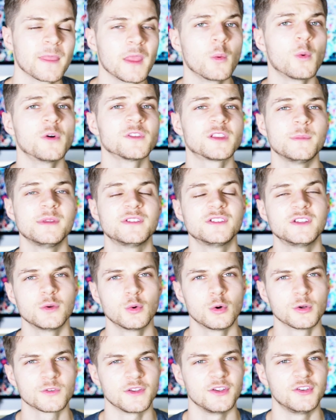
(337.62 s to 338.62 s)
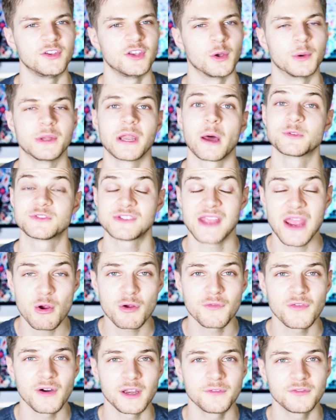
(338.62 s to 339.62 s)
they wanted me to do auto cue and I was
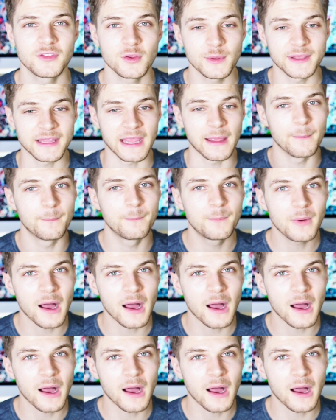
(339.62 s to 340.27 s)
terrified of doing it,